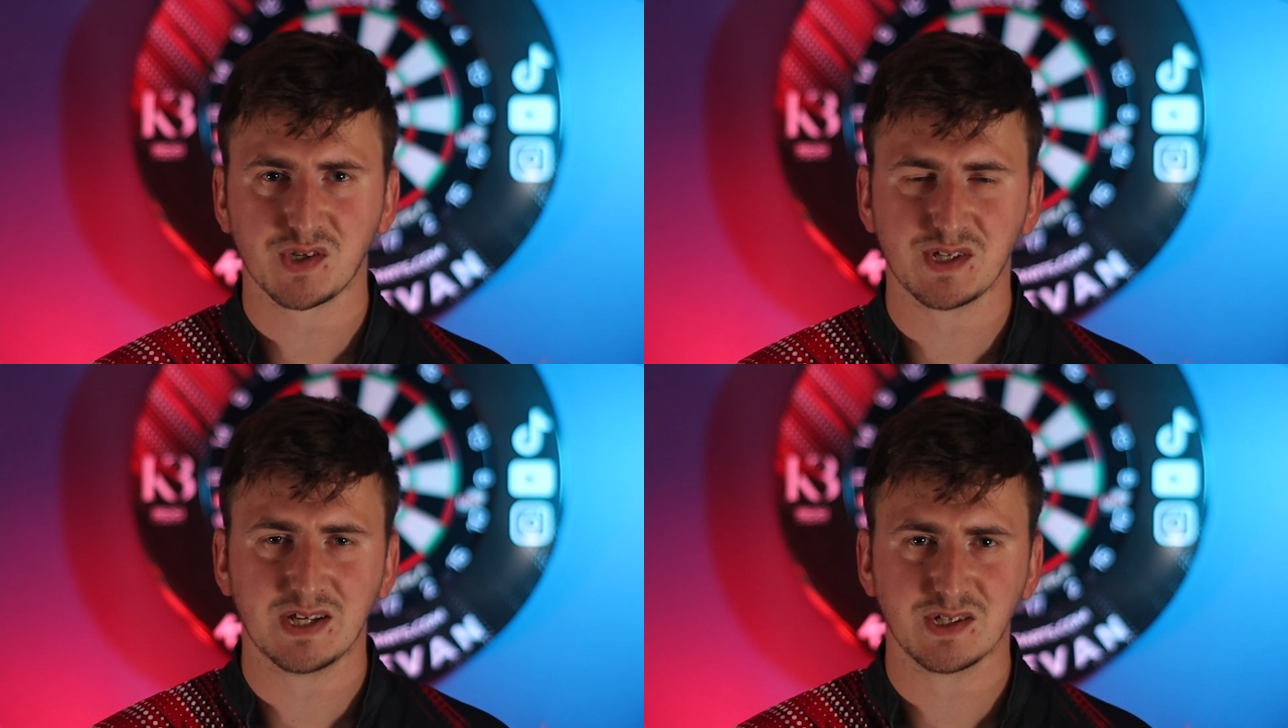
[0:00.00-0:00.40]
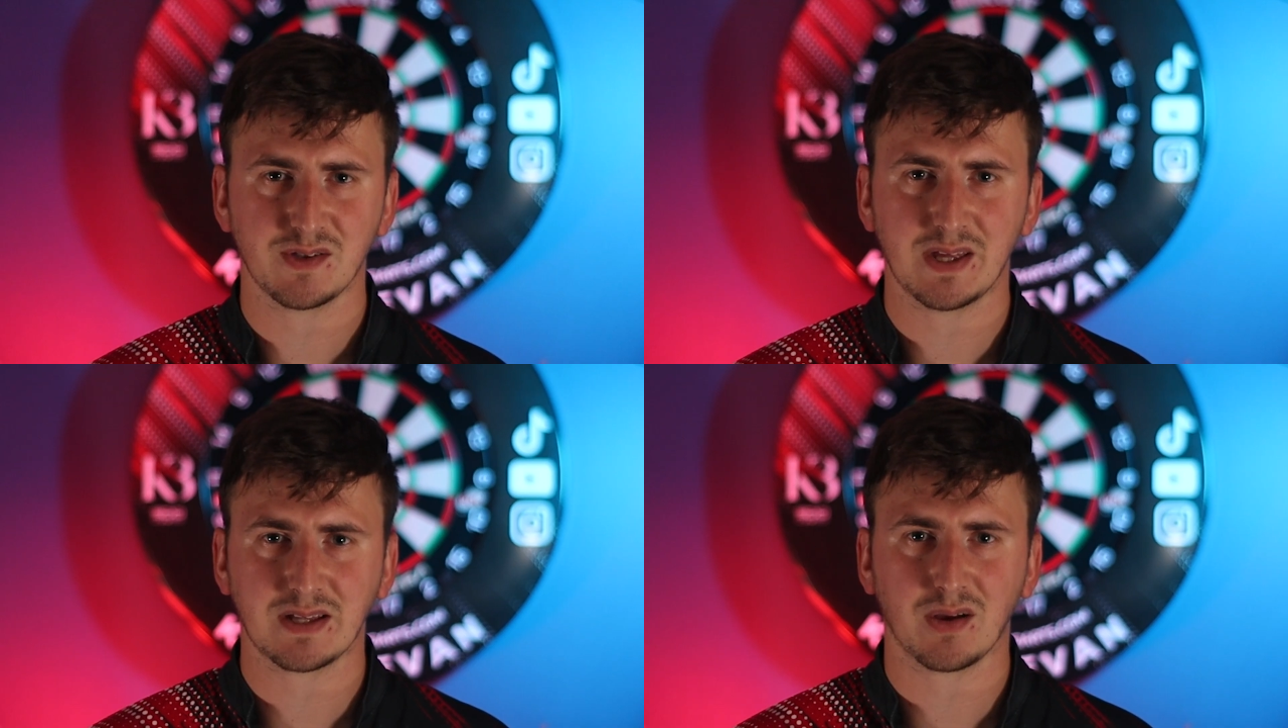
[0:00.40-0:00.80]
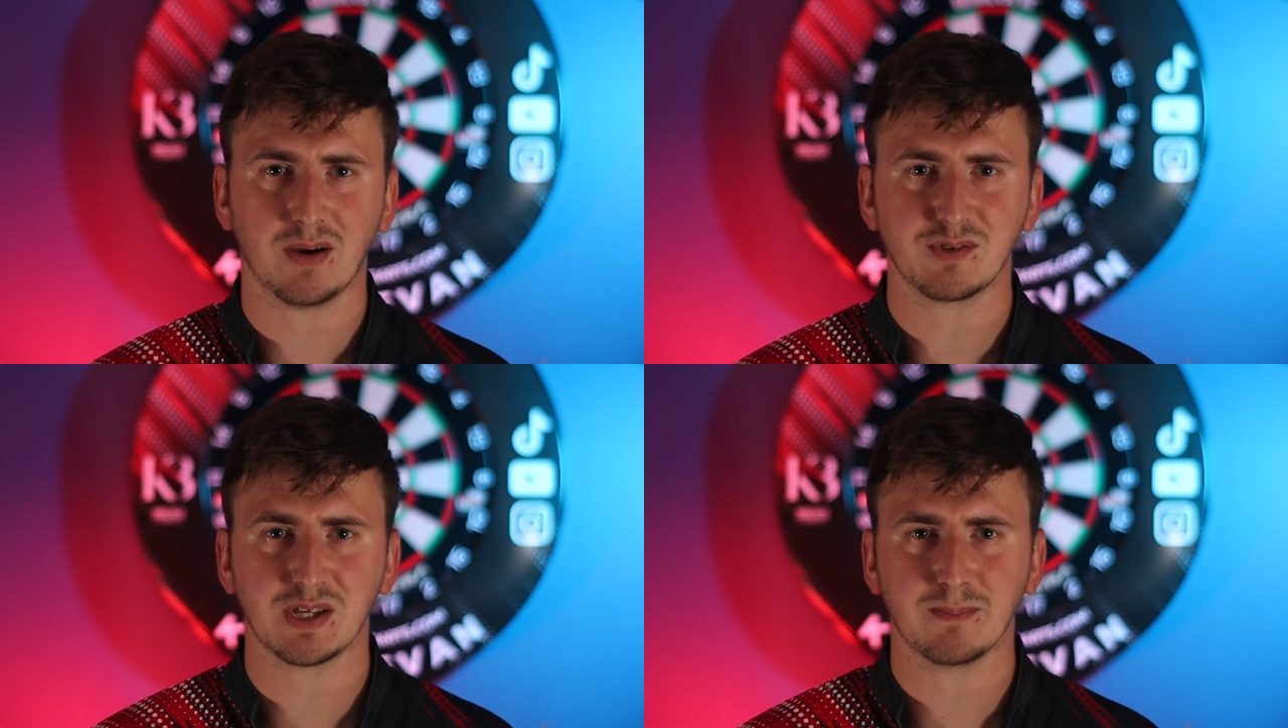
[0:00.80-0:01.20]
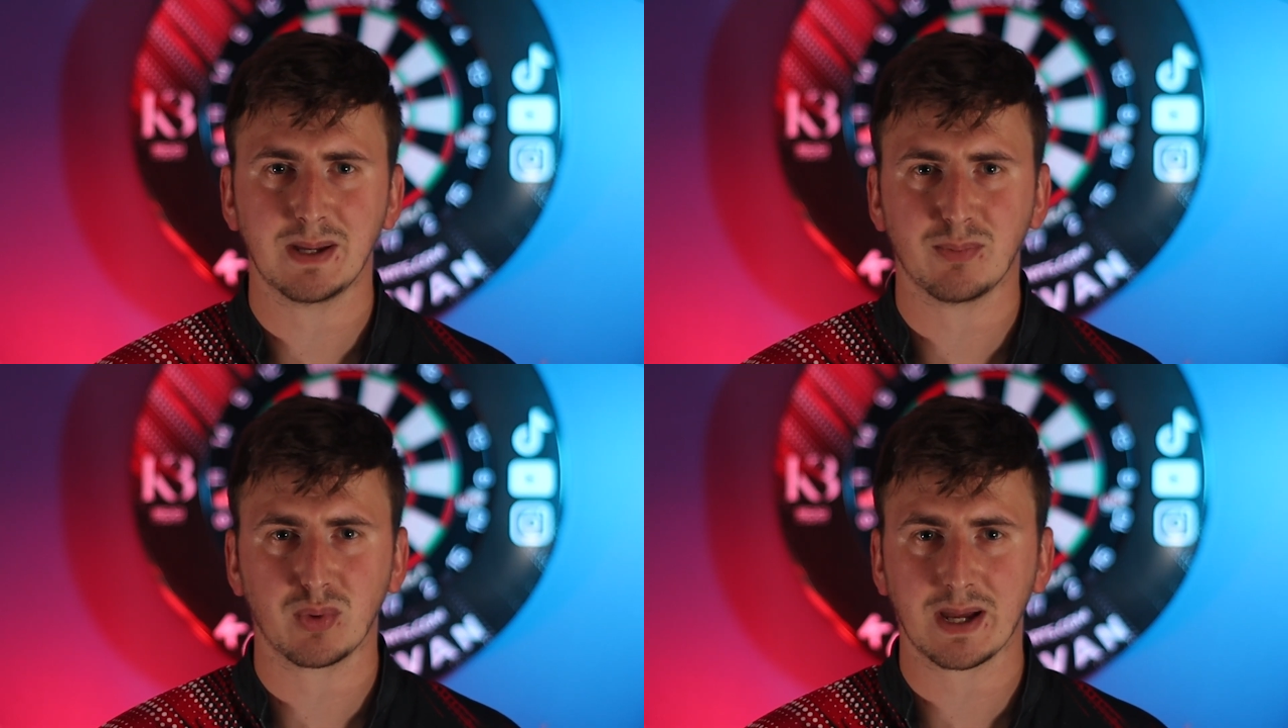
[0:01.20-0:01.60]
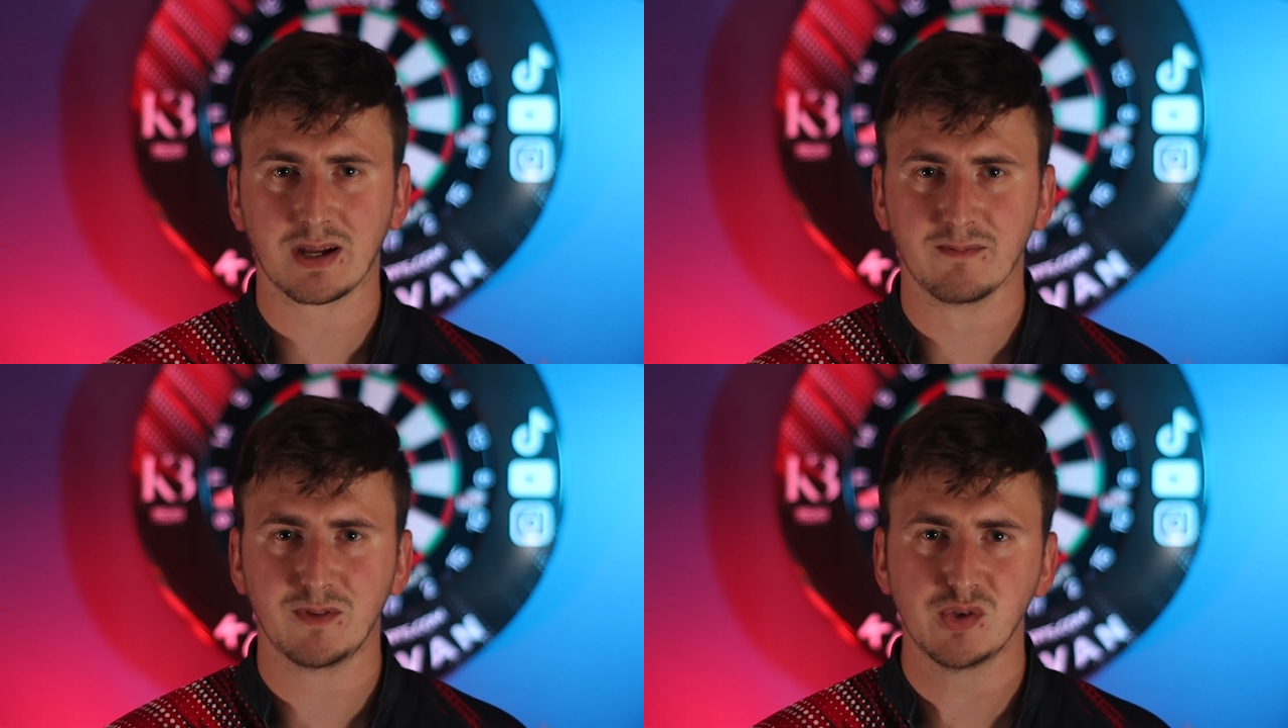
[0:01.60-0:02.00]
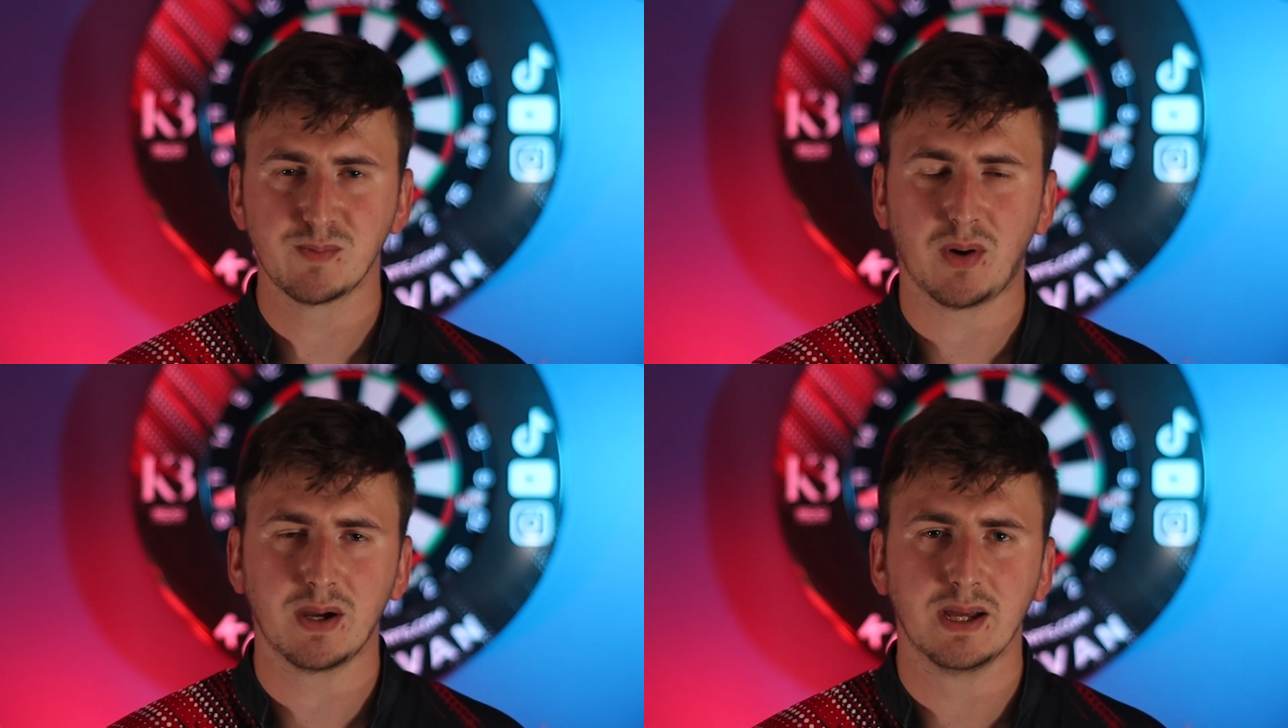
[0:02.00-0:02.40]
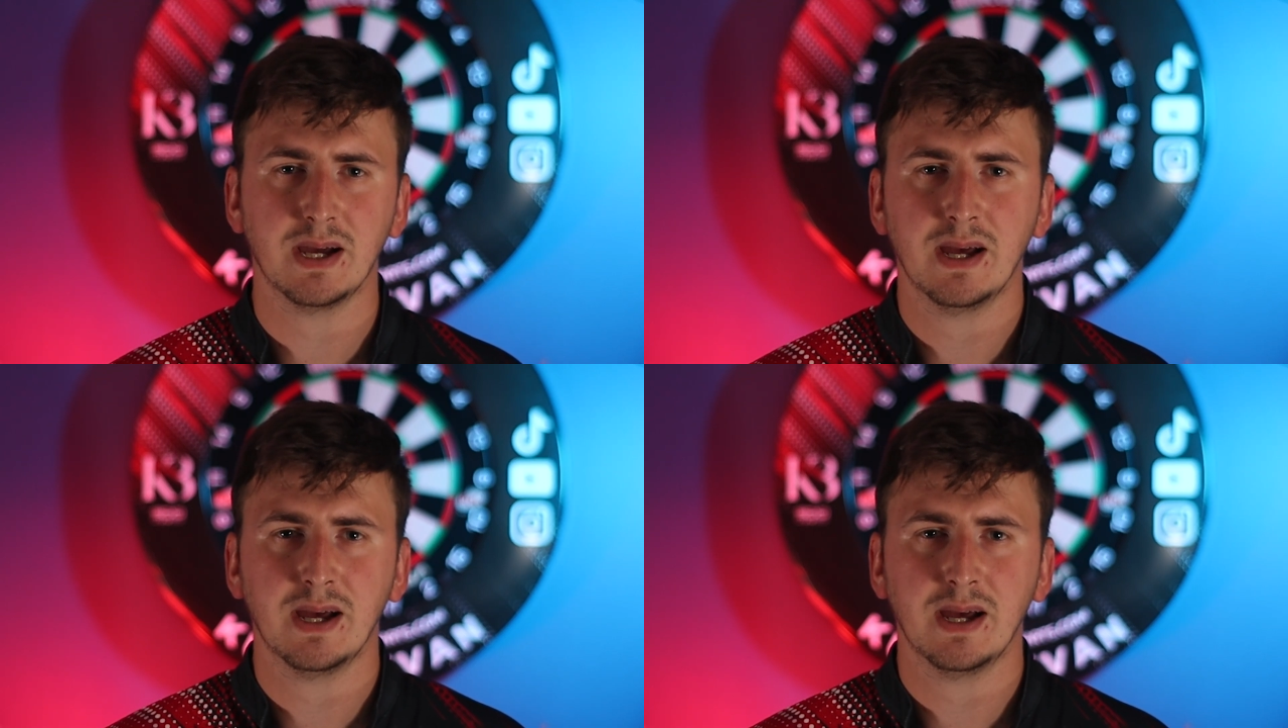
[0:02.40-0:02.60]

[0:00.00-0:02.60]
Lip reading: because it is a thing that I've seen people get confused by,